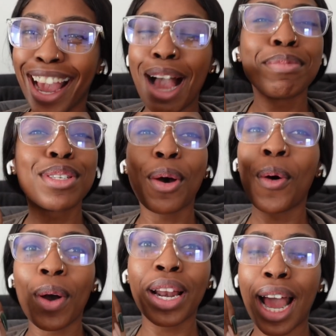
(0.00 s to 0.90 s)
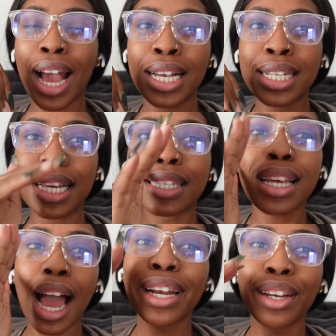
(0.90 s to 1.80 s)
I'm so organized, it's
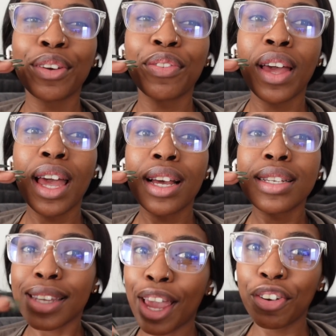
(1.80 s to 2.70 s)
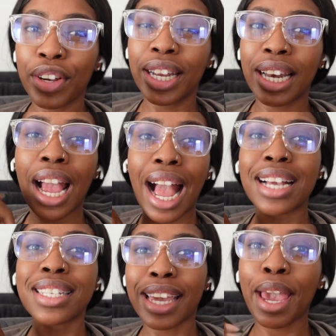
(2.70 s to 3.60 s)
kind of scary. Like,
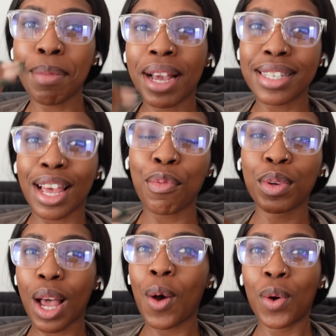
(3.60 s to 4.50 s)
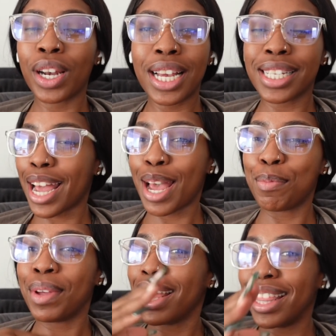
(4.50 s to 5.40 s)
I scare myself with how organized I
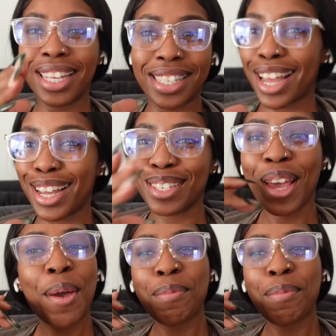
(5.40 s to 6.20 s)
am these days.